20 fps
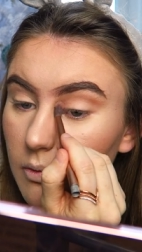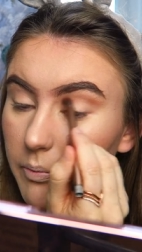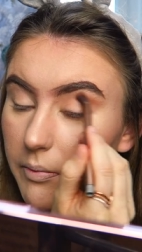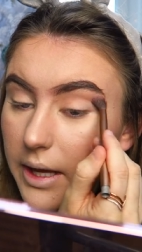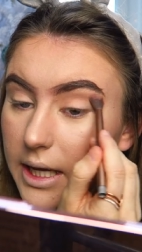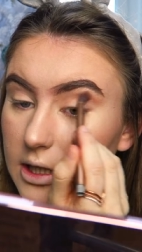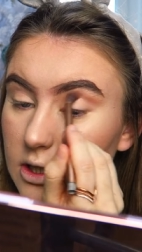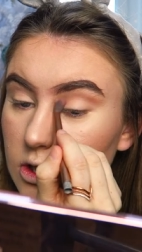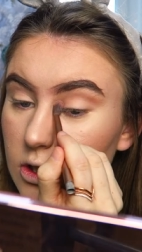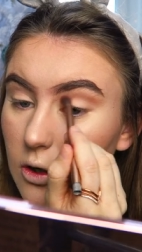
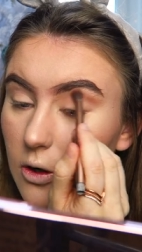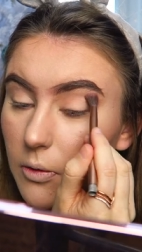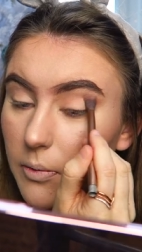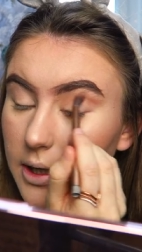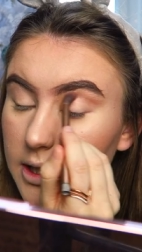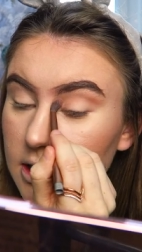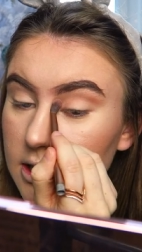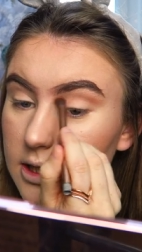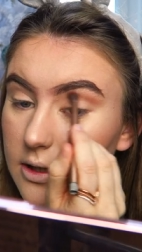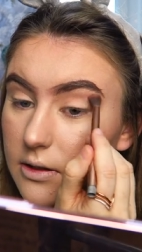Make sure
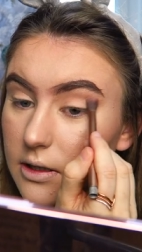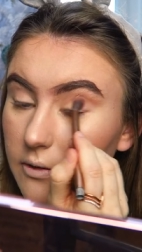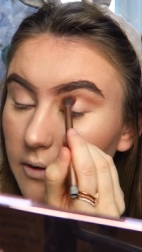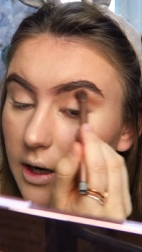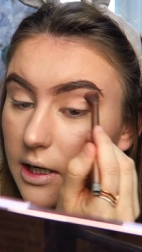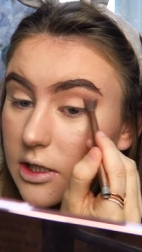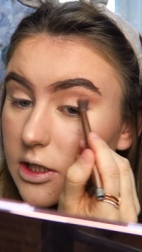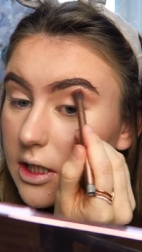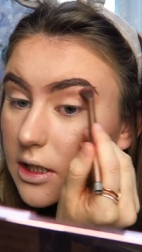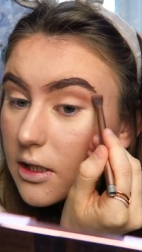when you're doing your
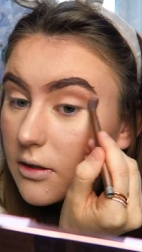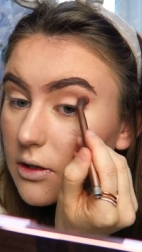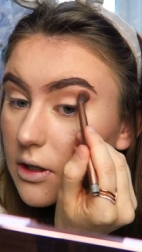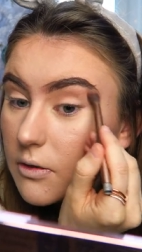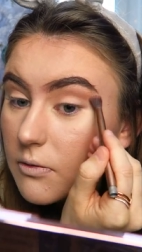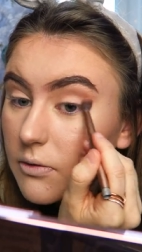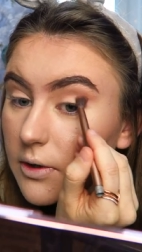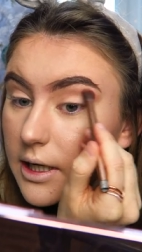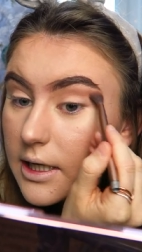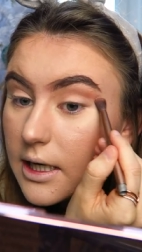eyeshadow,
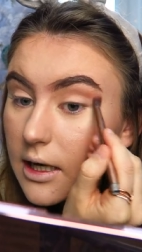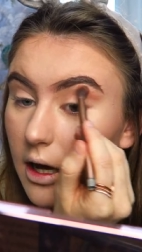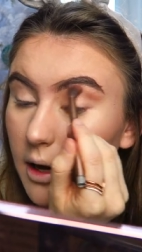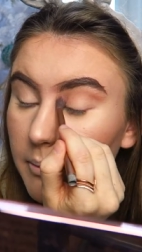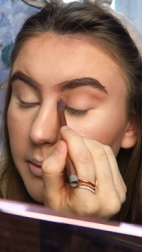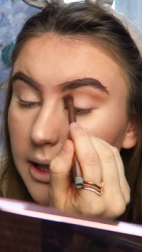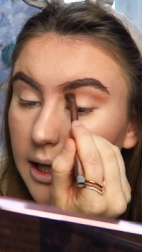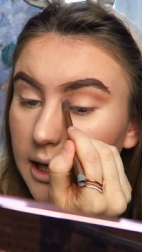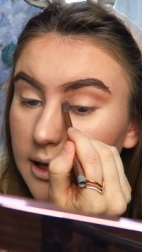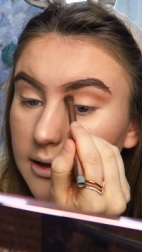you really are
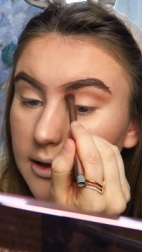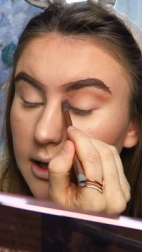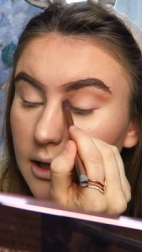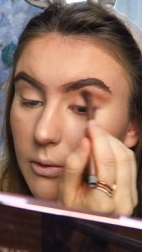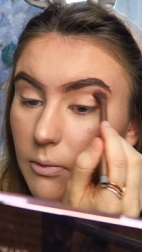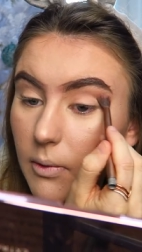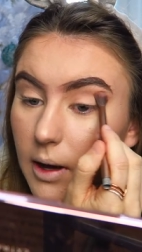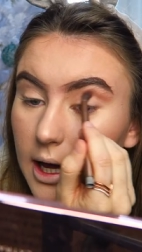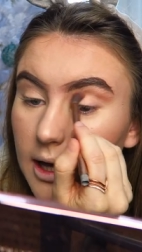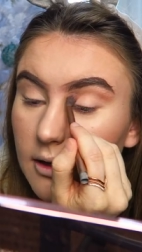
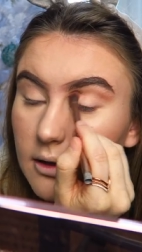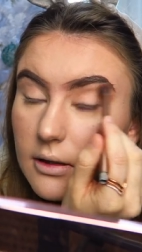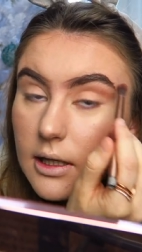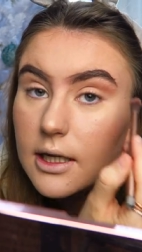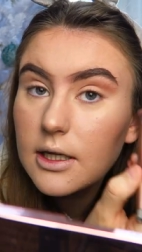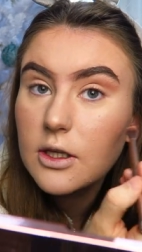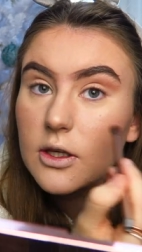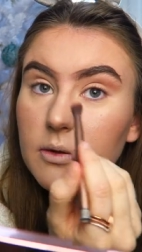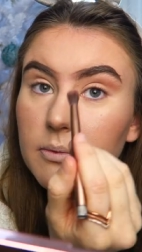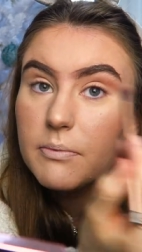blending well,
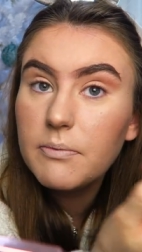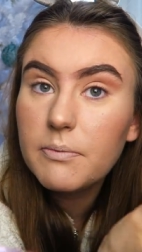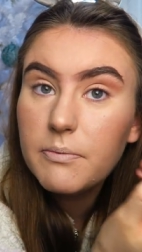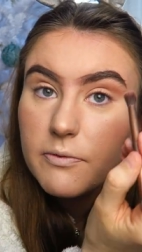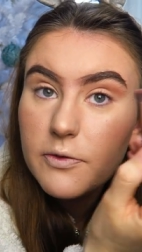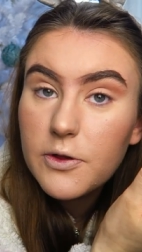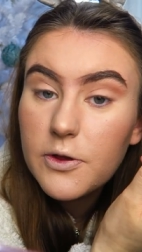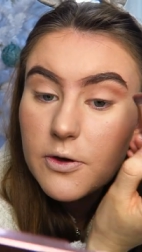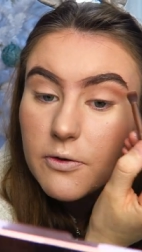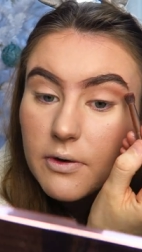like you
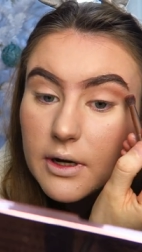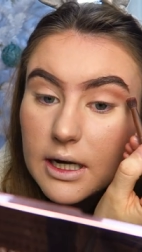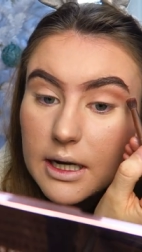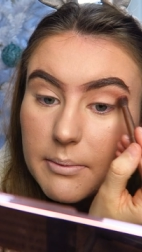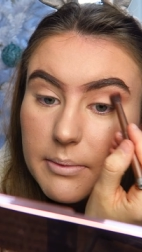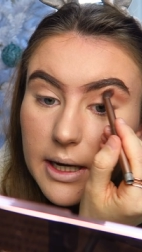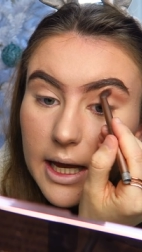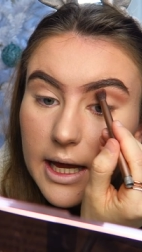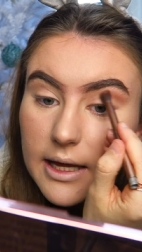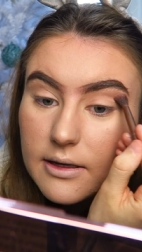thoroughly
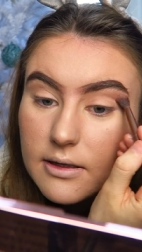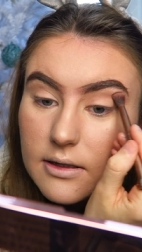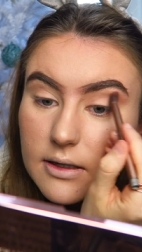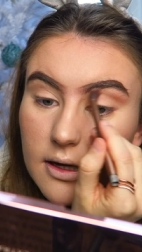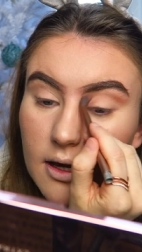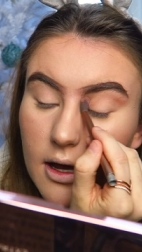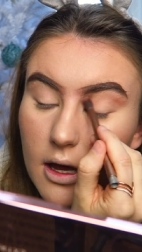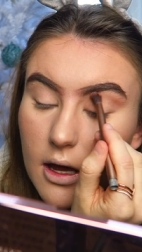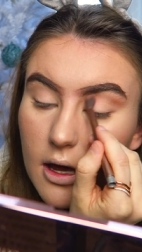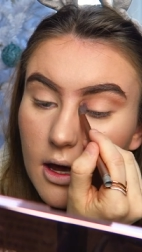blend
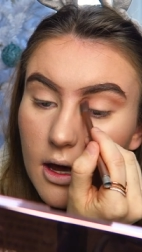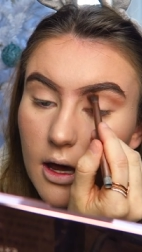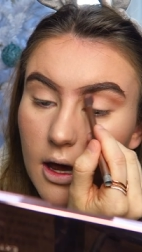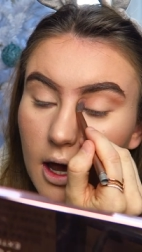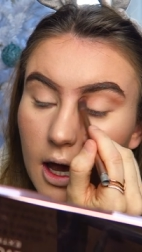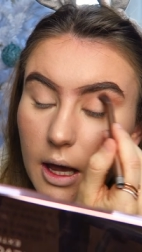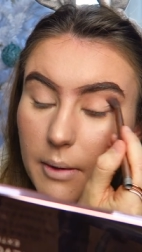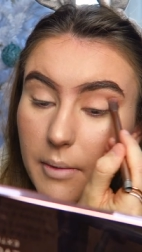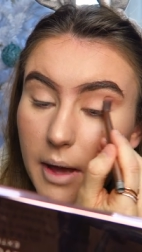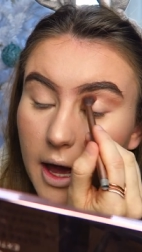
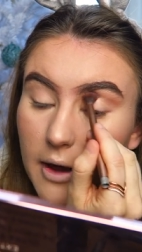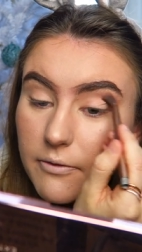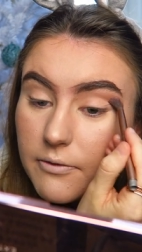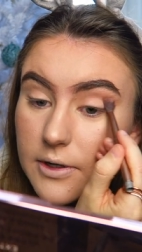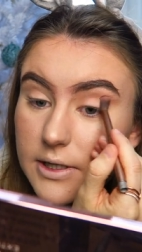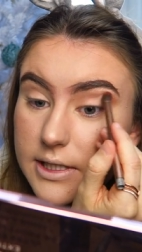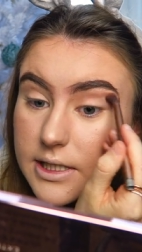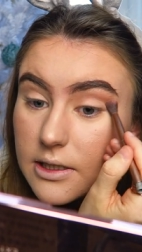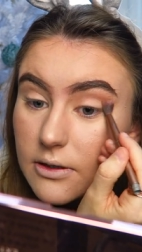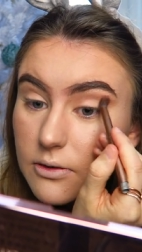um,
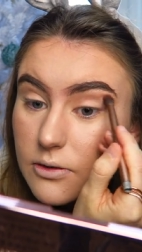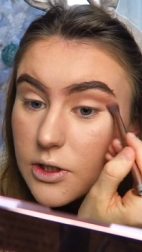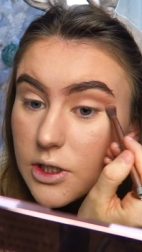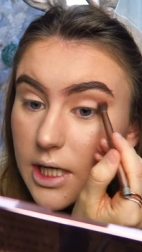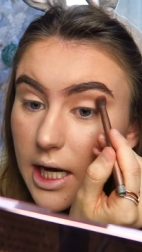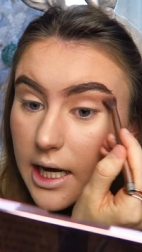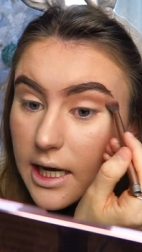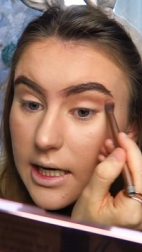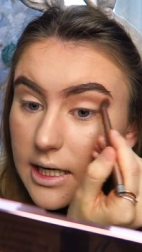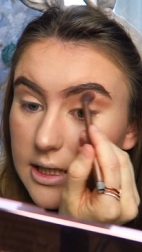every single
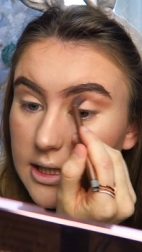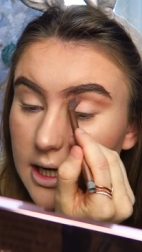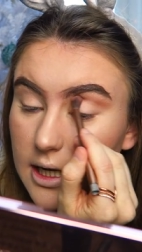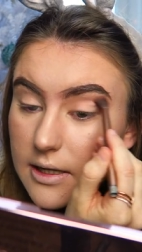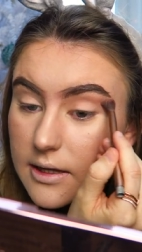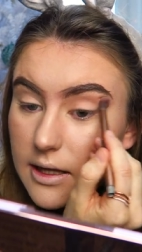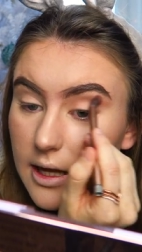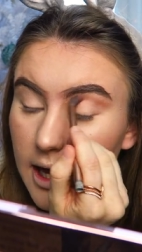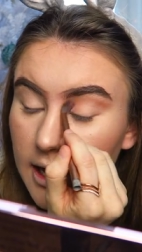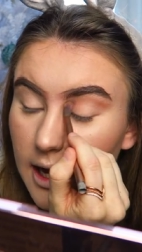shade,
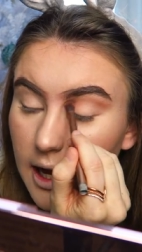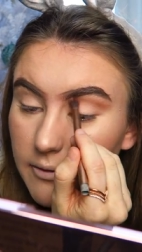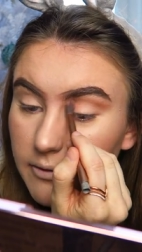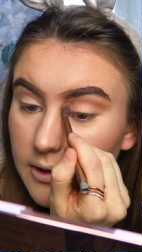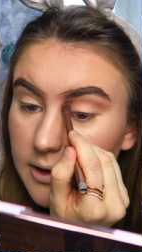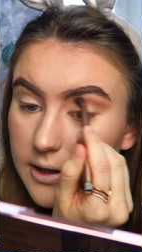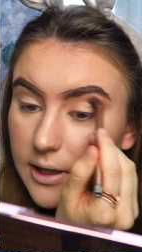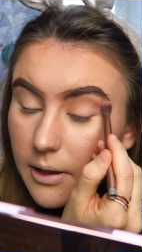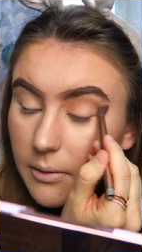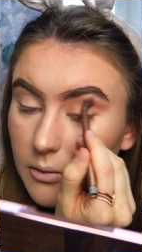and then
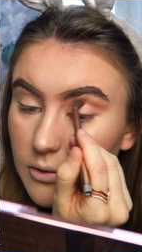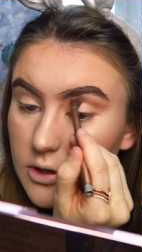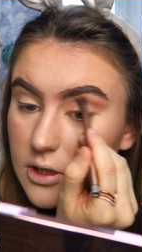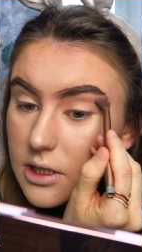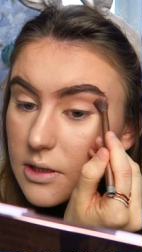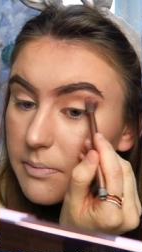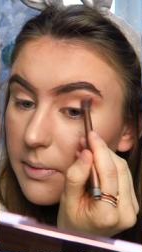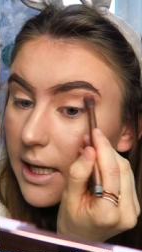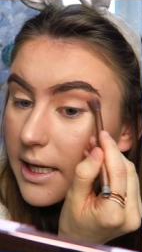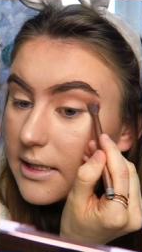everything will
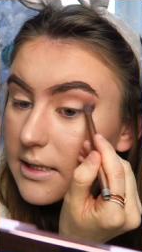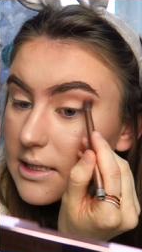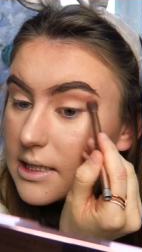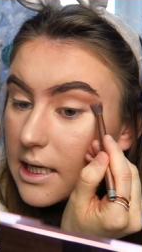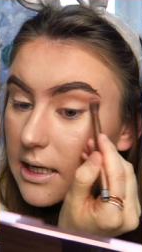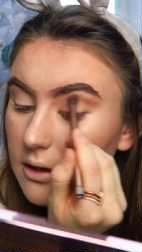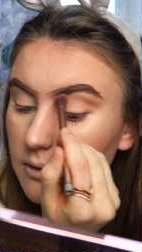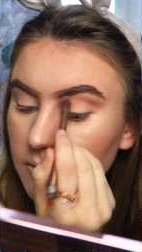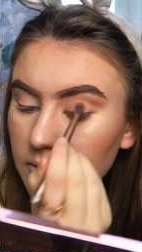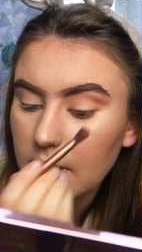just blend
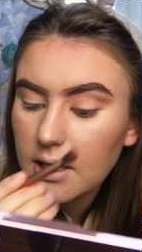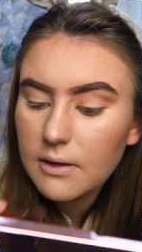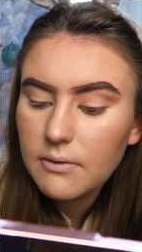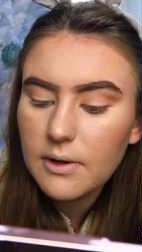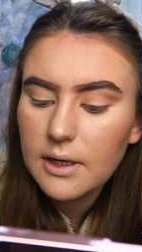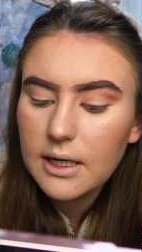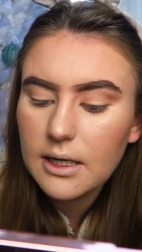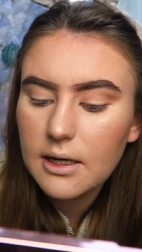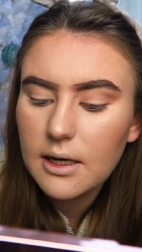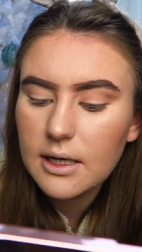together really,
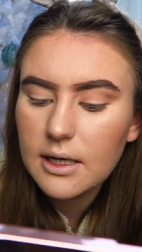really